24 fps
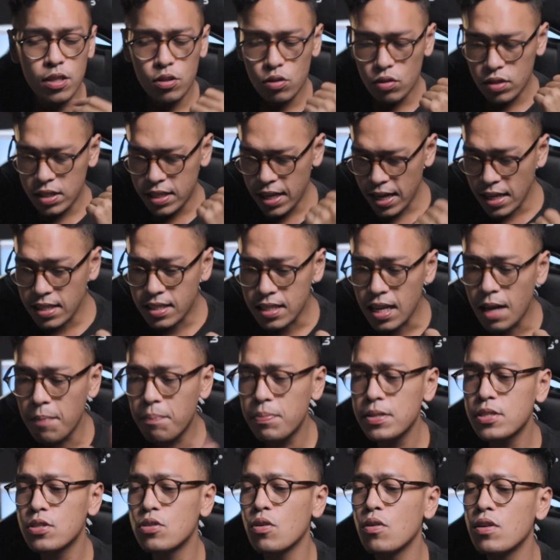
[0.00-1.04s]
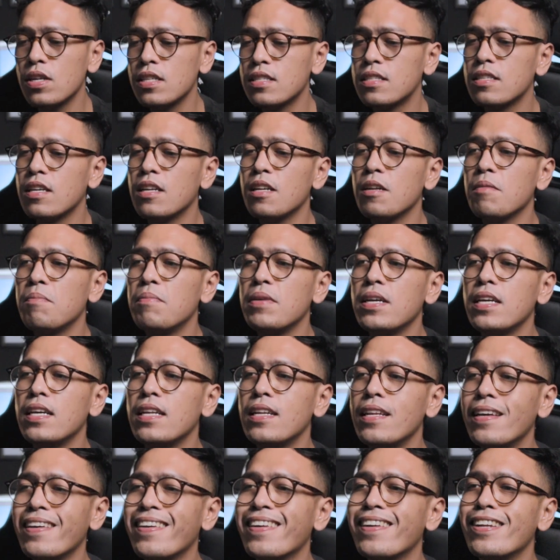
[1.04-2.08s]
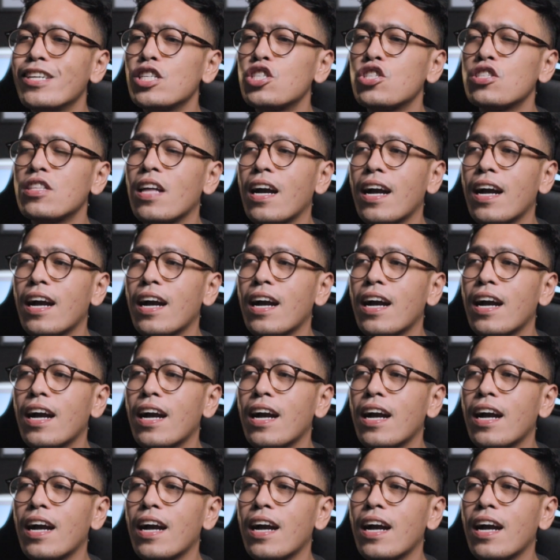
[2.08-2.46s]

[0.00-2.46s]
And today's episode is gonna be in English